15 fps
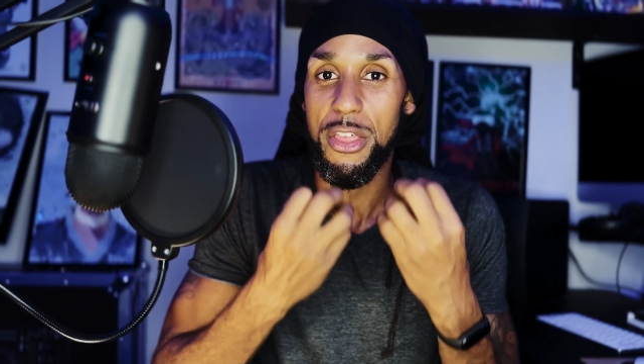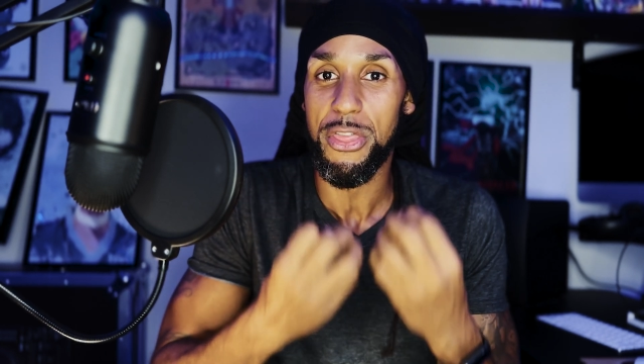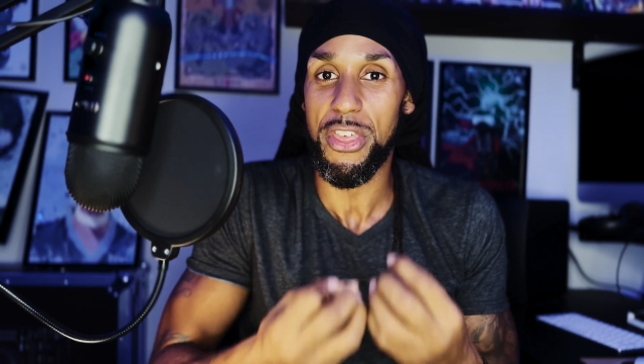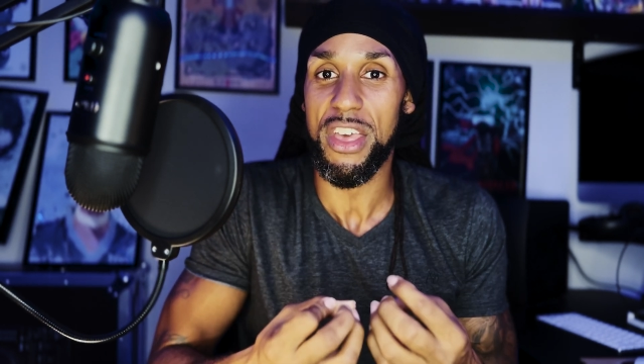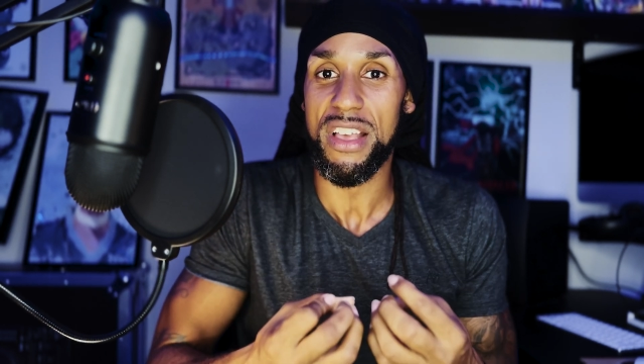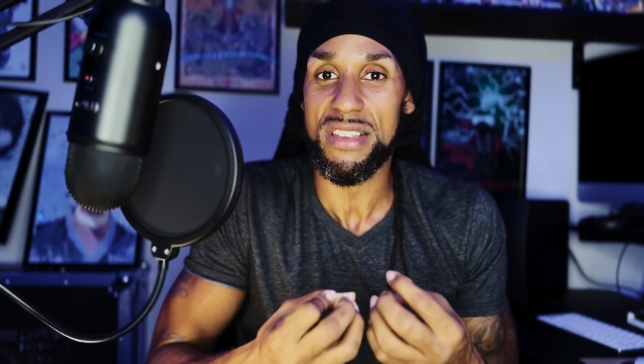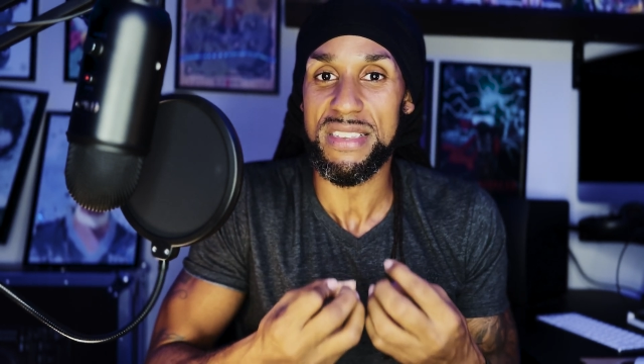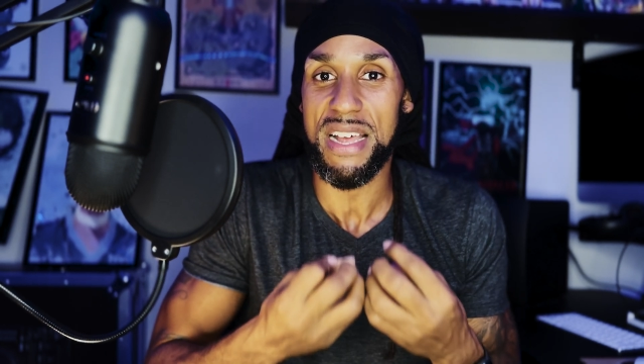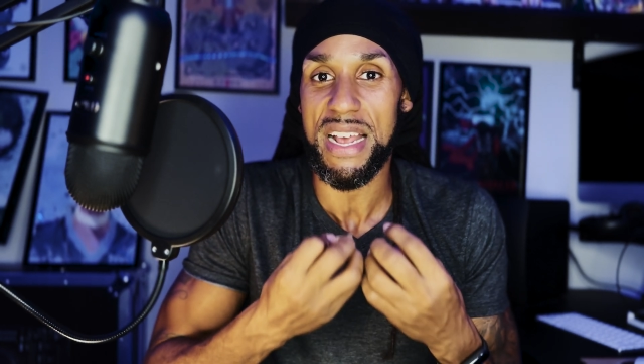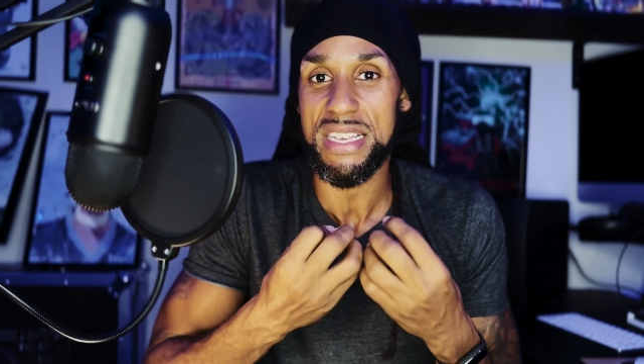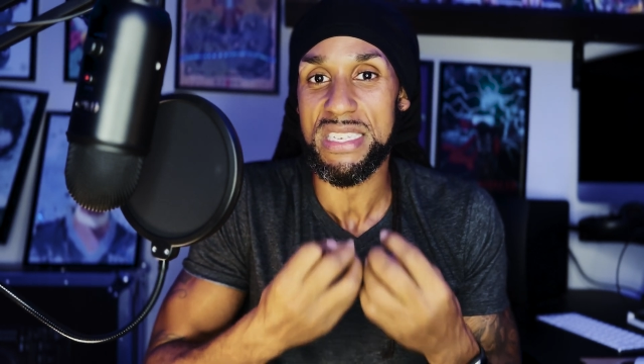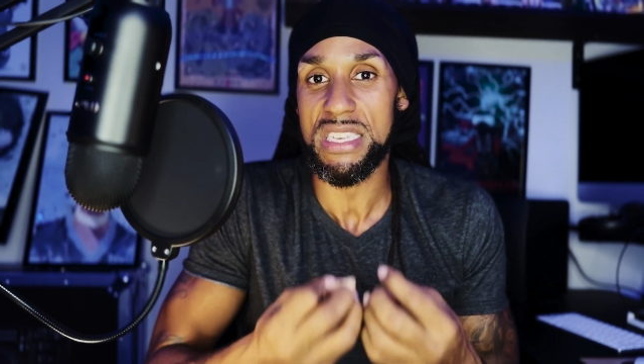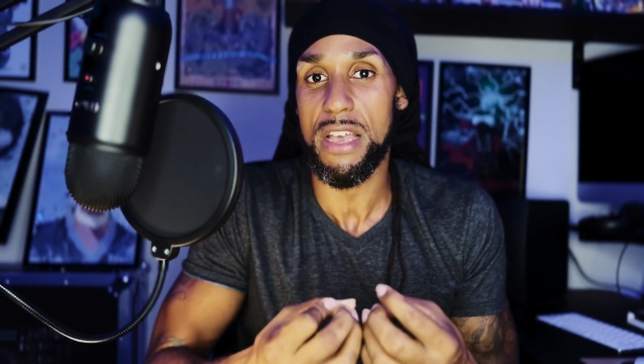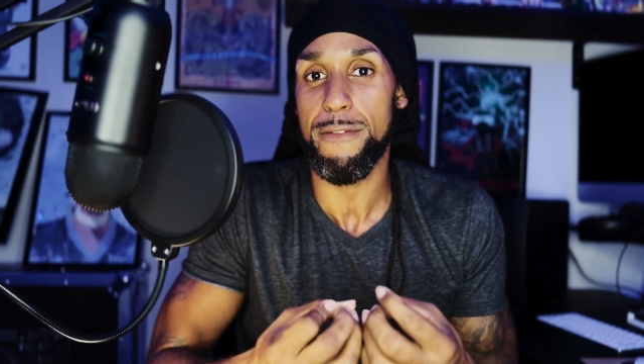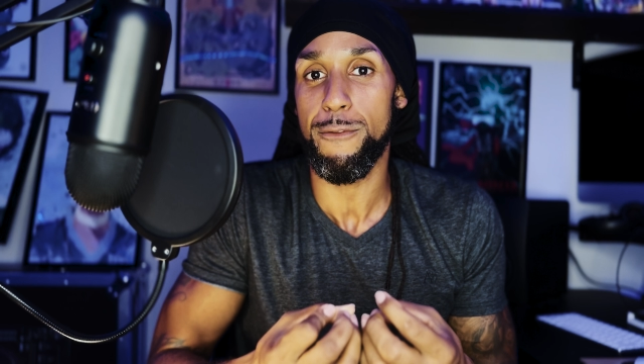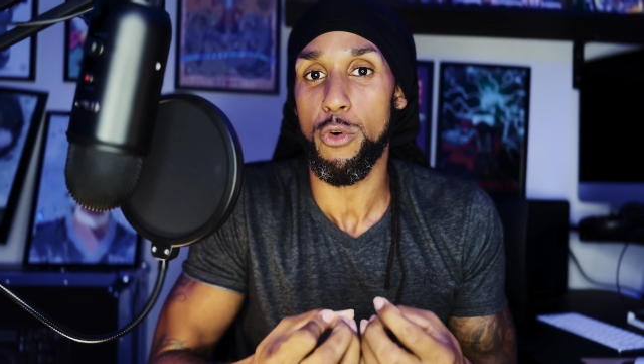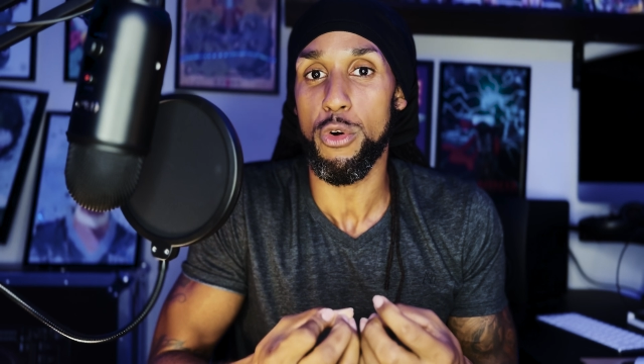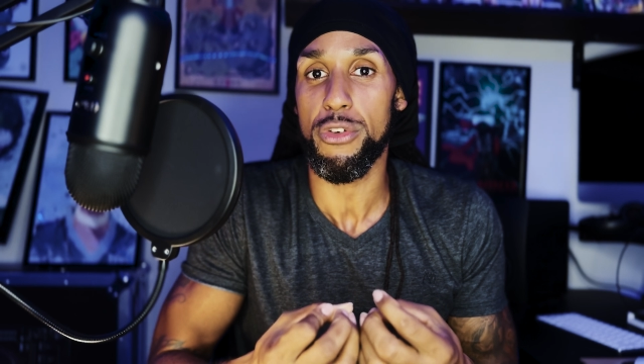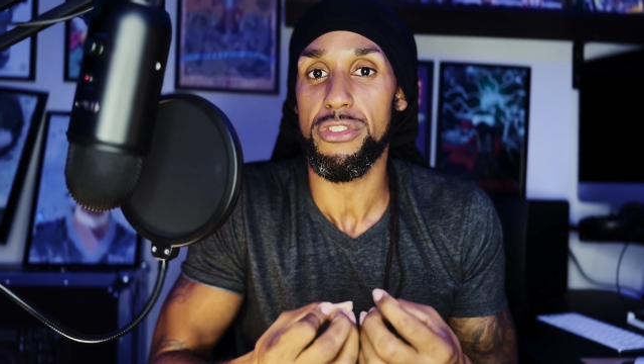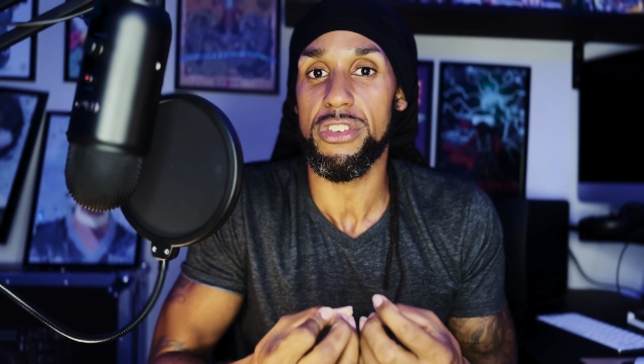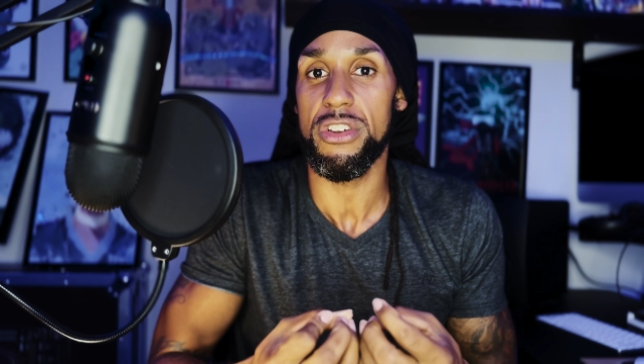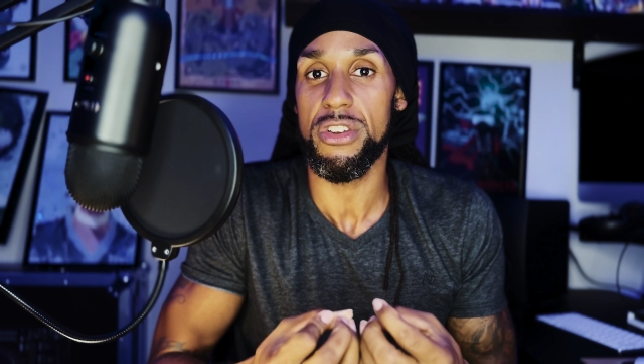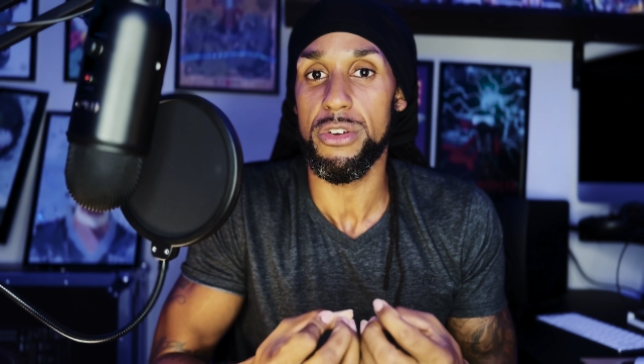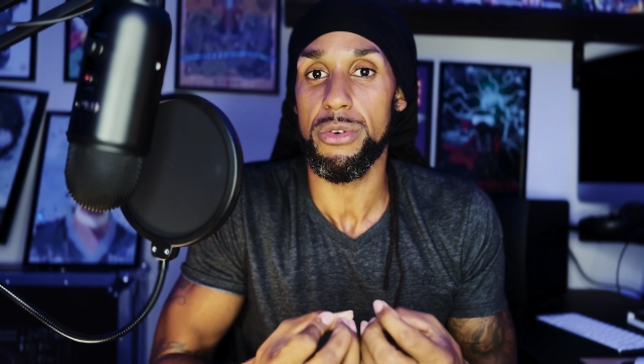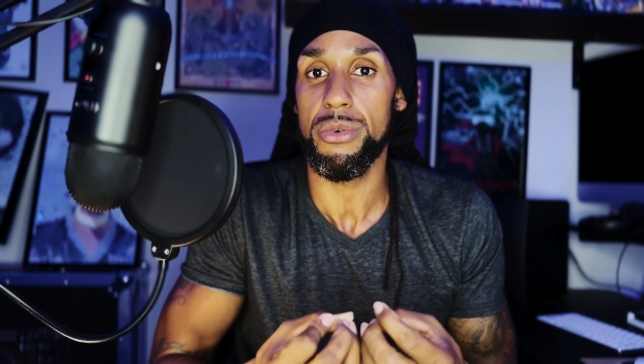things that I set forth to do.